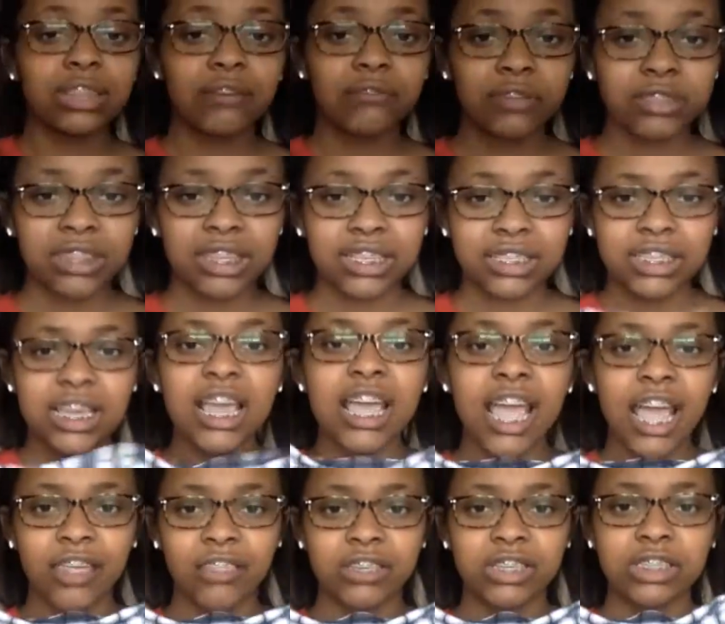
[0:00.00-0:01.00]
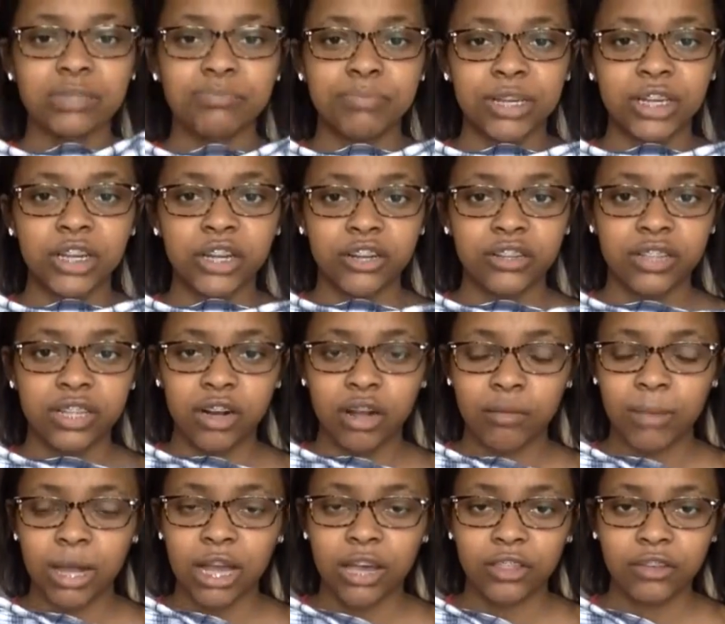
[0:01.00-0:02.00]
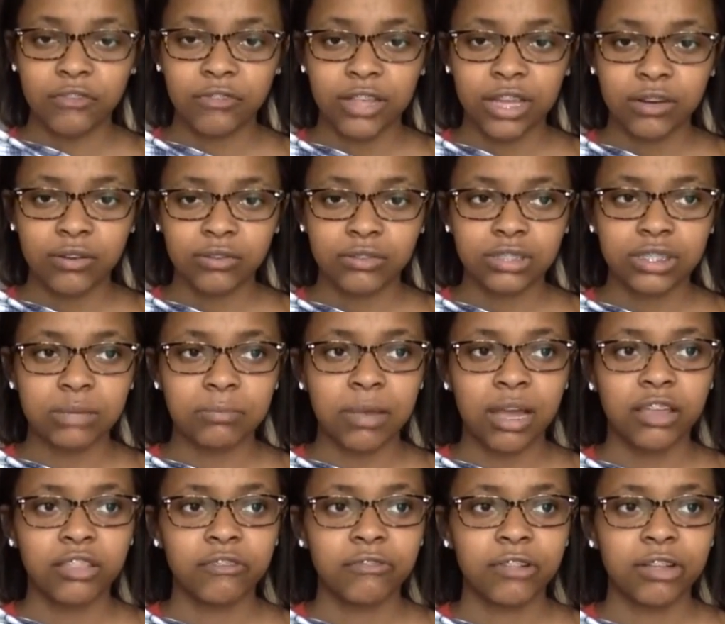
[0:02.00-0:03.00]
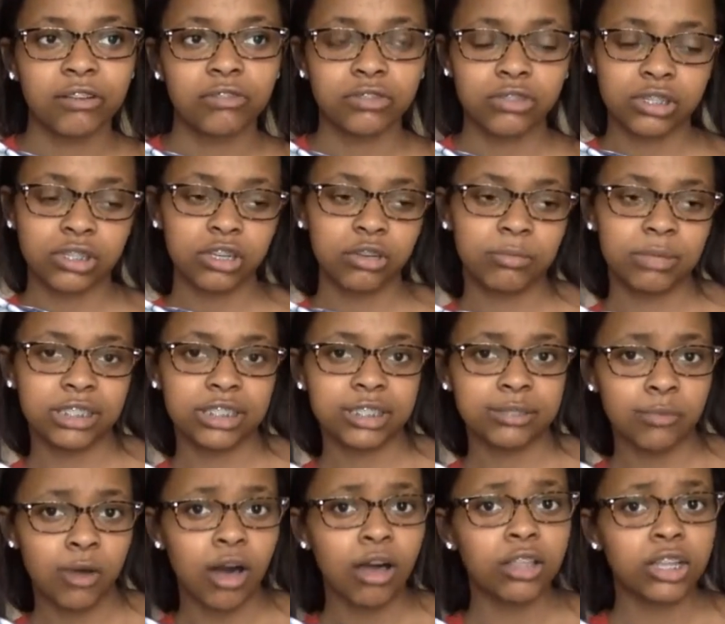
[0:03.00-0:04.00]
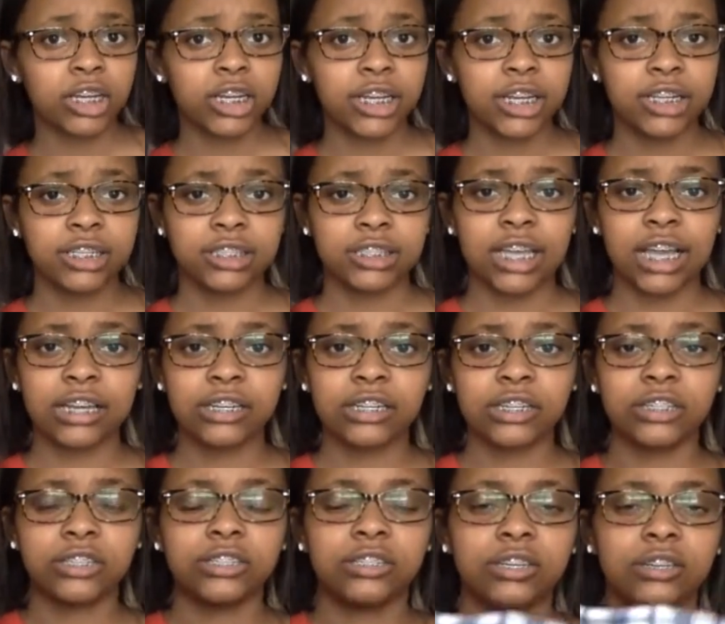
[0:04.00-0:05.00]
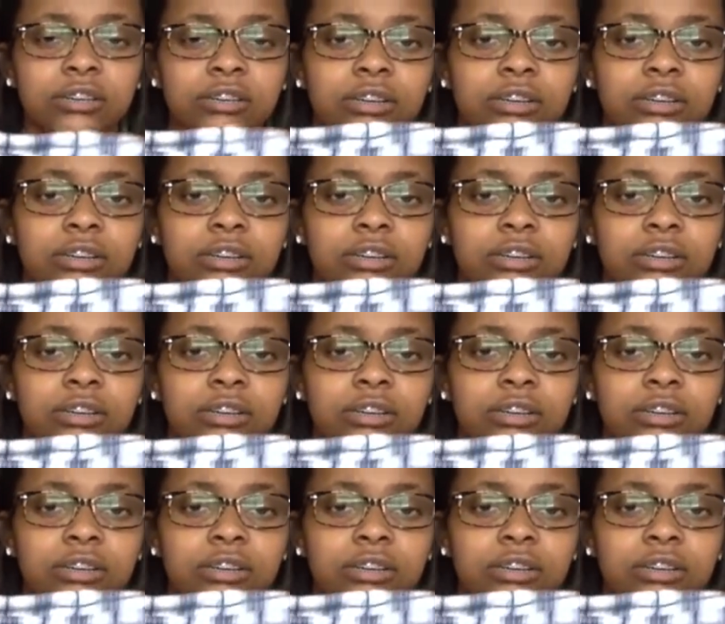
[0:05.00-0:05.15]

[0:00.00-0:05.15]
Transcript: love with this, and this is bigger than all my other flannels, and my other flannels are a little bit smaller and tighter. So,